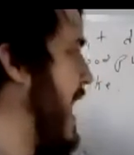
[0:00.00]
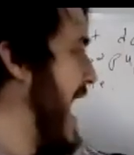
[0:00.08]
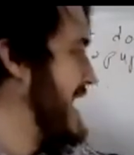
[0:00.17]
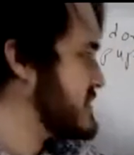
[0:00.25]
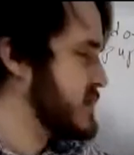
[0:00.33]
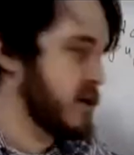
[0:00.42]

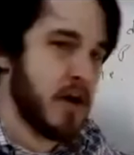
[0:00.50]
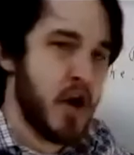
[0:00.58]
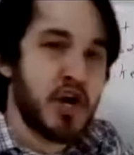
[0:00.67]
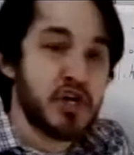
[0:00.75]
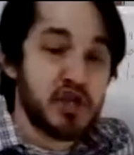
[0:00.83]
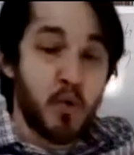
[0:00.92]
ask.
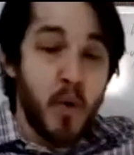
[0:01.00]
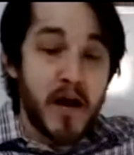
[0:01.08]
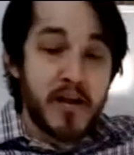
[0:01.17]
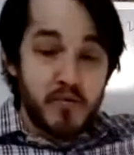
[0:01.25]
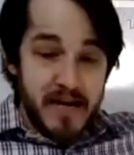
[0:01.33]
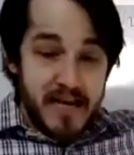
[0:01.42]
So
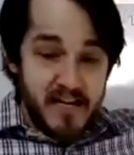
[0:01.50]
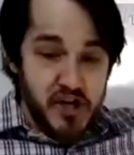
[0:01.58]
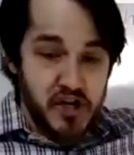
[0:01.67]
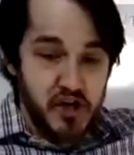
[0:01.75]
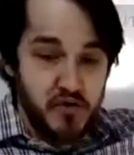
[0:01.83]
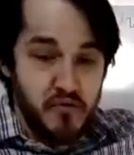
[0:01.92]
what you need to
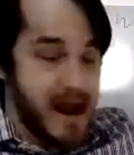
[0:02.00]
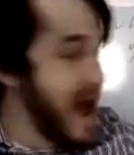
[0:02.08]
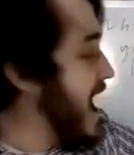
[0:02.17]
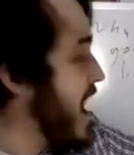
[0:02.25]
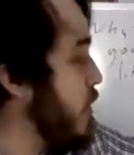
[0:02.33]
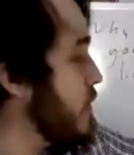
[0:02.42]
do
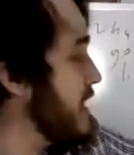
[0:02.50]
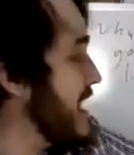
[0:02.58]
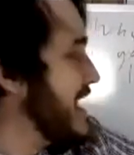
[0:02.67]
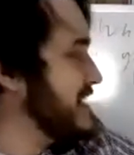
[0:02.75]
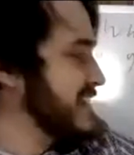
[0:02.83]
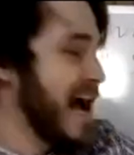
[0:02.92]
now
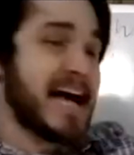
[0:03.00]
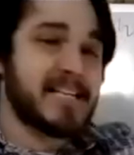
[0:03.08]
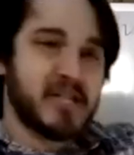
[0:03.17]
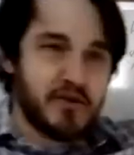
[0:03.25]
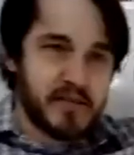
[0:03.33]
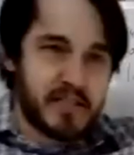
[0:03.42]
is
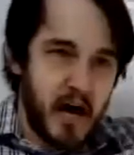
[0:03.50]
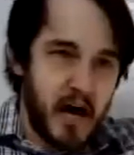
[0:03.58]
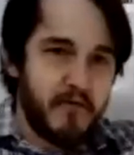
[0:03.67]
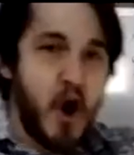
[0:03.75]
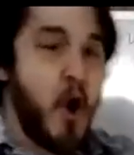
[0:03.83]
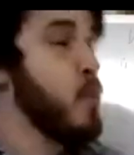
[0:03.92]
ask
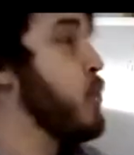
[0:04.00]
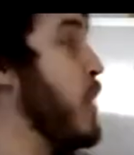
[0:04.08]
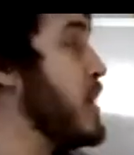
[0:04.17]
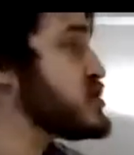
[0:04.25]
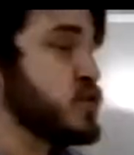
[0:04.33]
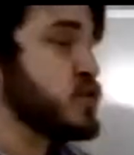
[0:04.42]
yourself,
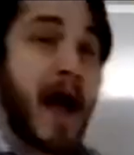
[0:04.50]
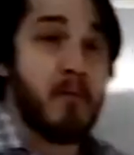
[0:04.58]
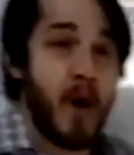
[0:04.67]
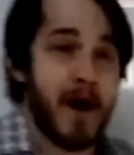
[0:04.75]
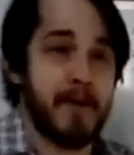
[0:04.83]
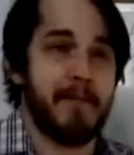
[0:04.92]
what do
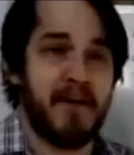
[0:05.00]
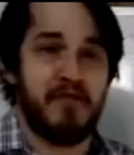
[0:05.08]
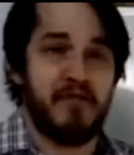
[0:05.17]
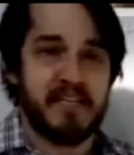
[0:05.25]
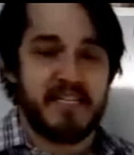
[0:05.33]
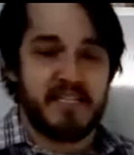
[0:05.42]
I want my
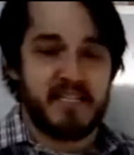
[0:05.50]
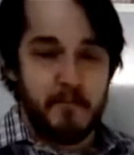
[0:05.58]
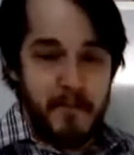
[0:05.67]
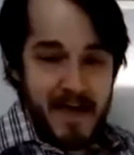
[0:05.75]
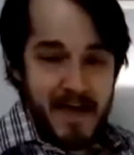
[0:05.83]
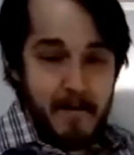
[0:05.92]
thesis to
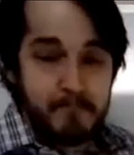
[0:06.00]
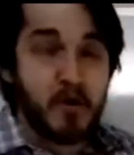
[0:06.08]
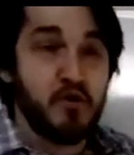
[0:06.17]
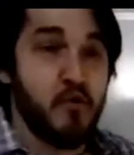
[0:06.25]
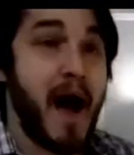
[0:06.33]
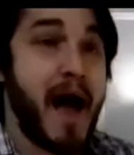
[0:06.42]
be?
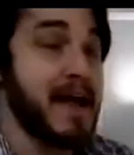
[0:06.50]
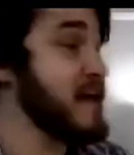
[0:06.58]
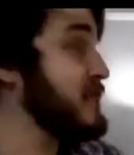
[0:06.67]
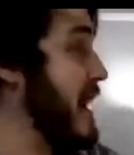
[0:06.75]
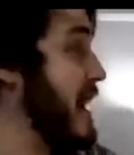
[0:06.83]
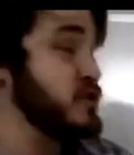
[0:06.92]

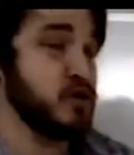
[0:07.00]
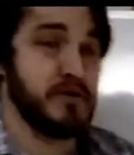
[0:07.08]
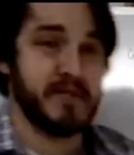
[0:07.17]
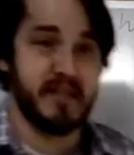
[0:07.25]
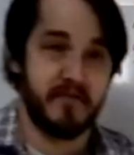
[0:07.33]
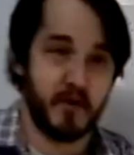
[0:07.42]
If I'm
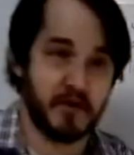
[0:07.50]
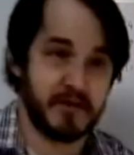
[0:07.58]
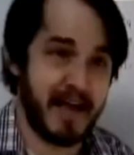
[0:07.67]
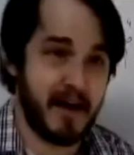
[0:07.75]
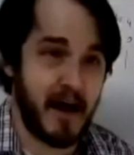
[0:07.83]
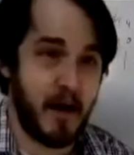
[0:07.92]
choosing the first
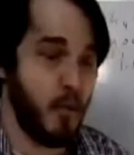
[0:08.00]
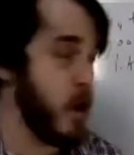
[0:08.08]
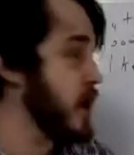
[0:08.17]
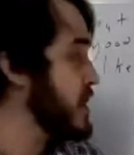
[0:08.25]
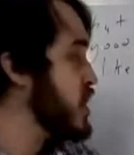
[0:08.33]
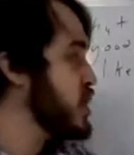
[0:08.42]

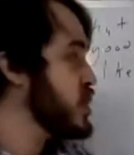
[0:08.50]
one,